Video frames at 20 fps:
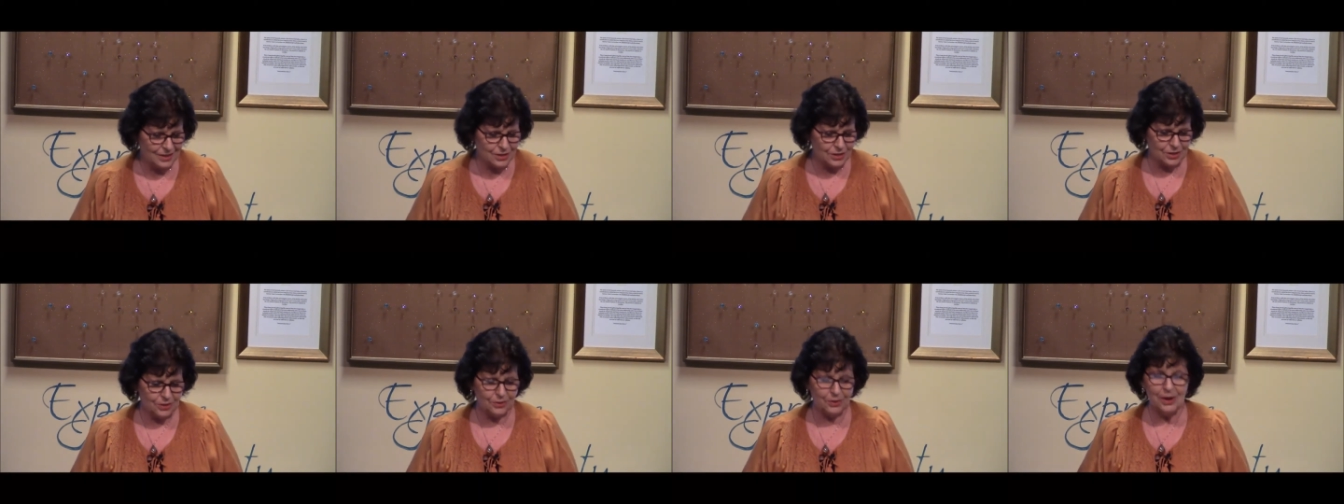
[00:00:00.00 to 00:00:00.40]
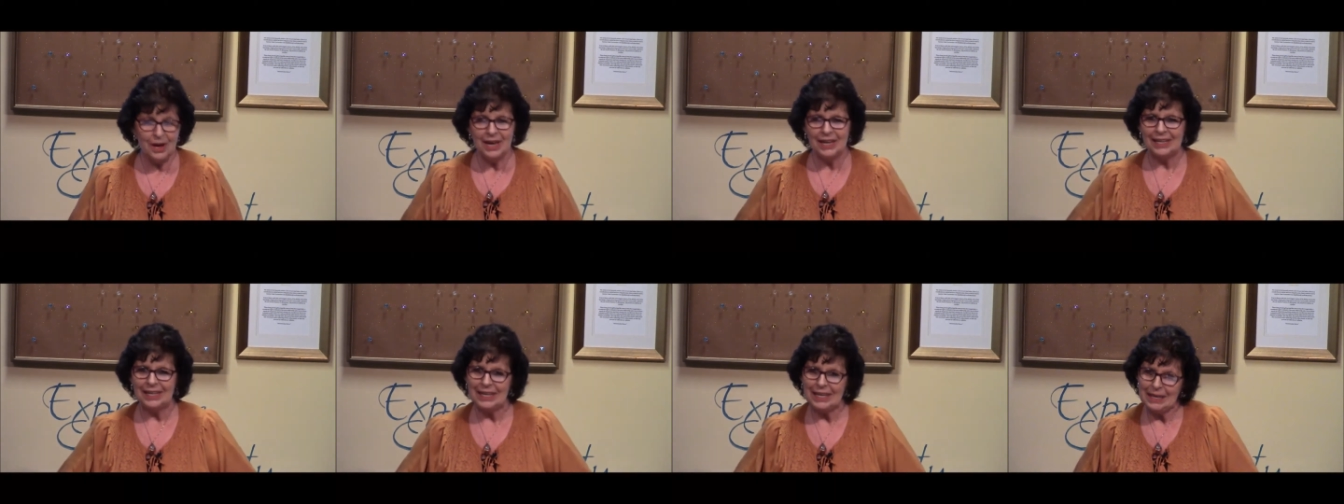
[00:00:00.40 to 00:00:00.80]
to
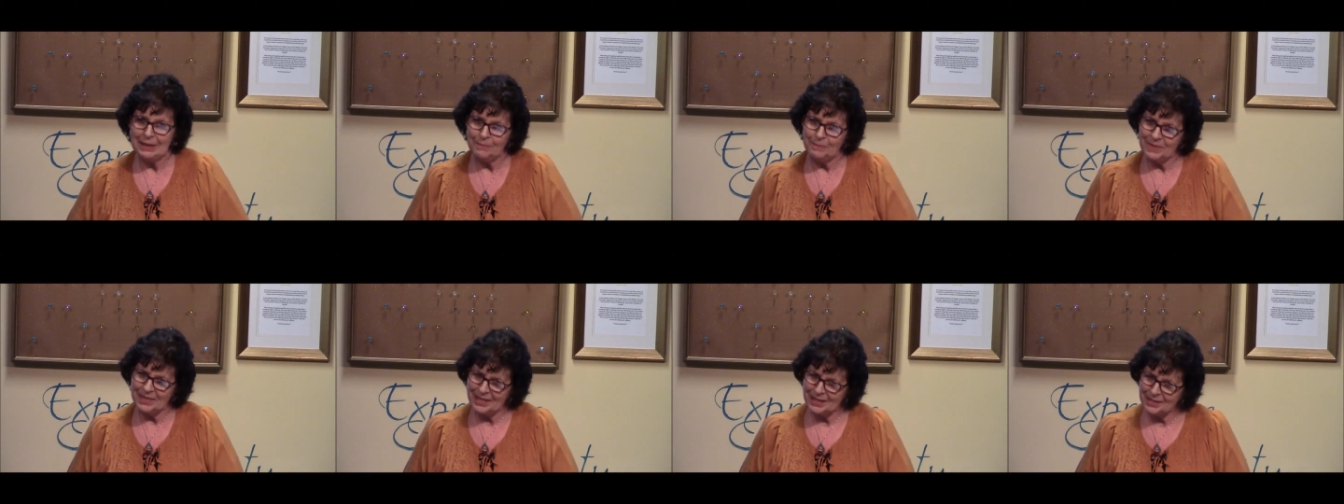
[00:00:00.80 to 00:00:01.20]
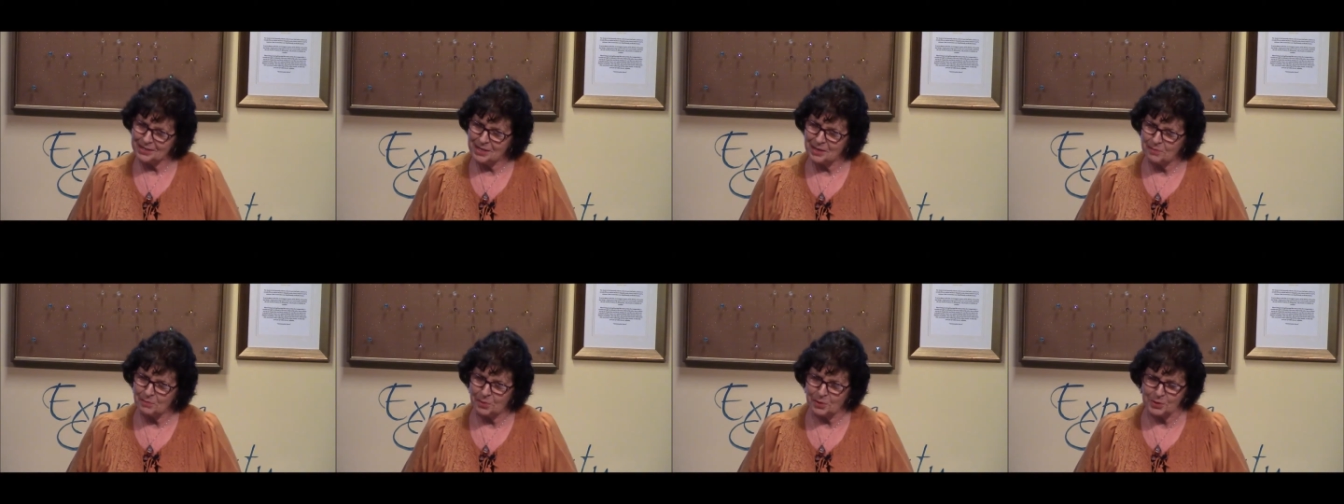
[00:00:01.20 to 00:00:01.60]
keep things
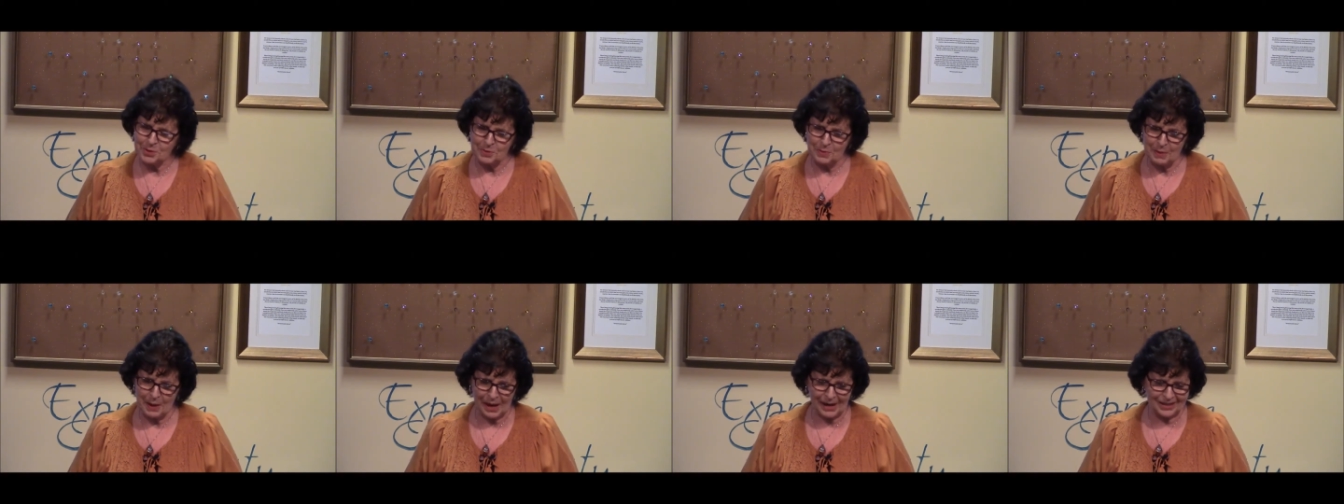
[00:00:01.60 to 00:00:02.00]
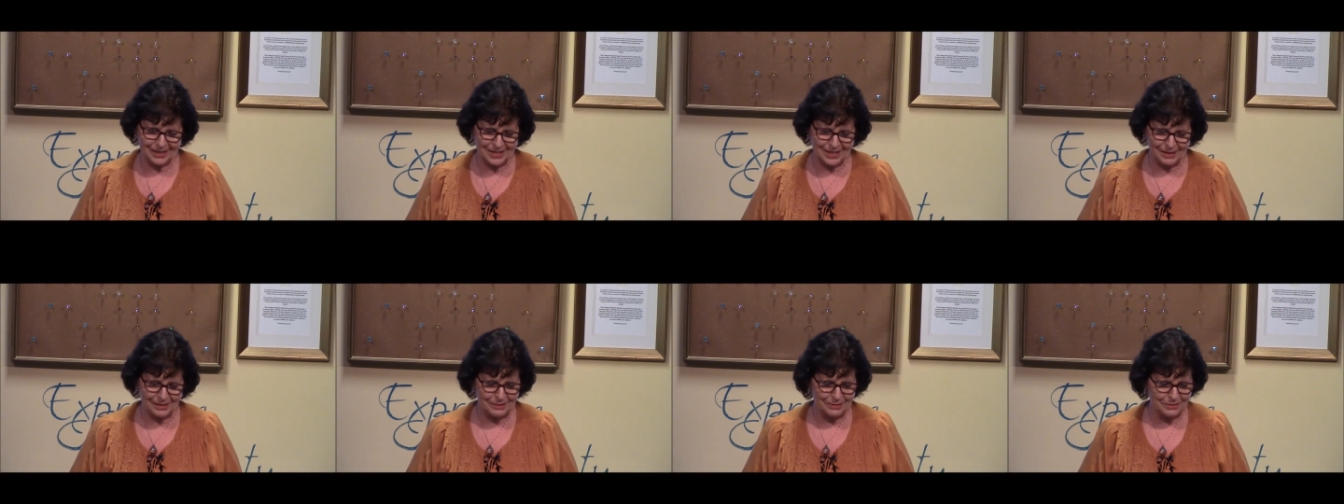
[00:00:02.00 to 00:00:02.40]
in
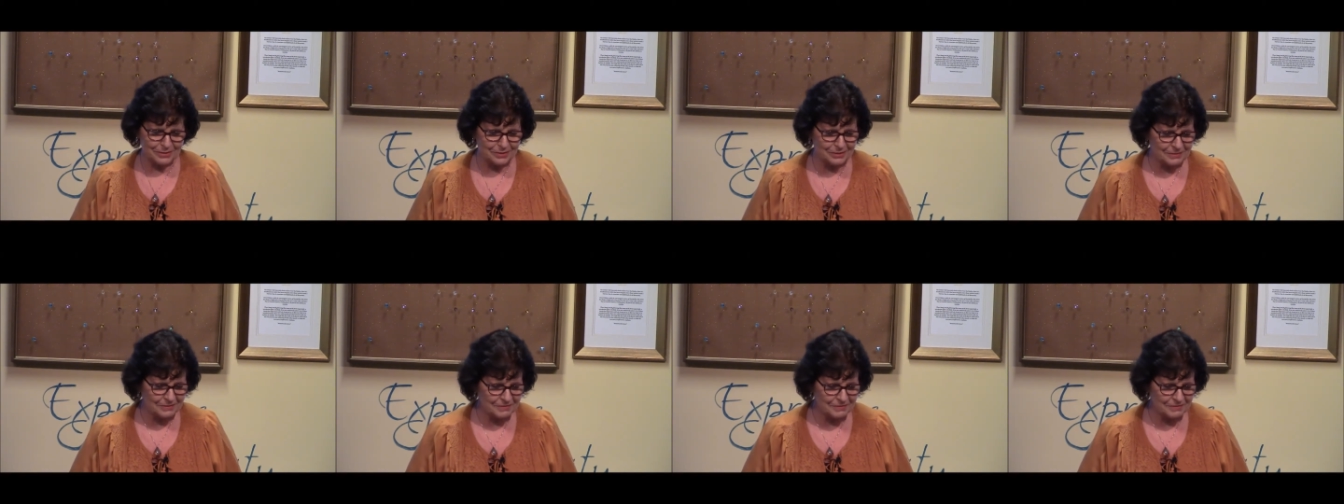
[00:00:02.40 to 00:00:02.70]
perspective.